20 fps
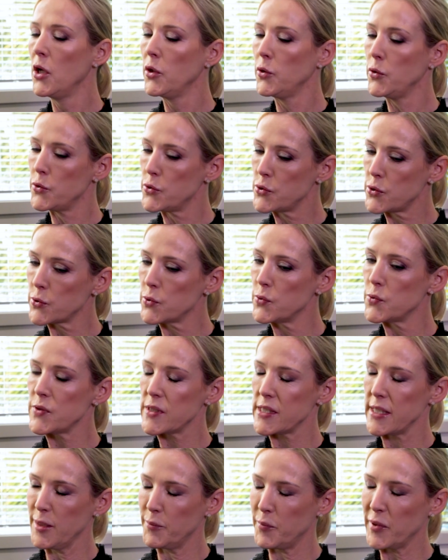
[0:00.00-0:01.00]
you do
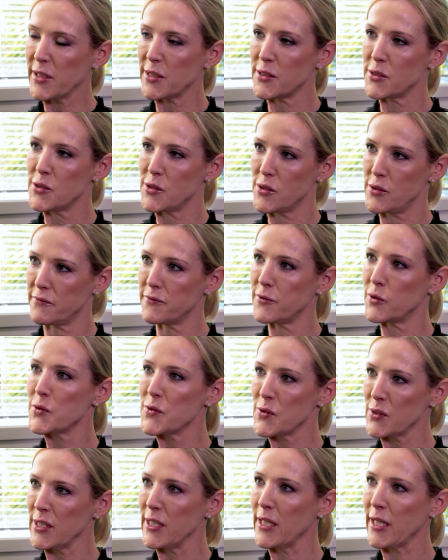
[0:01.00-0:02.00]
see better
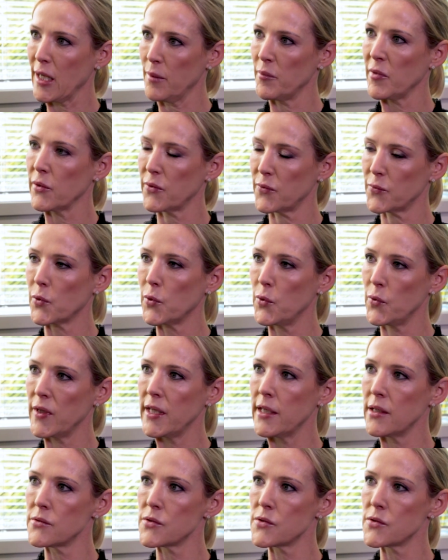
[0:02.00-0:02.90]
diversity coming through there.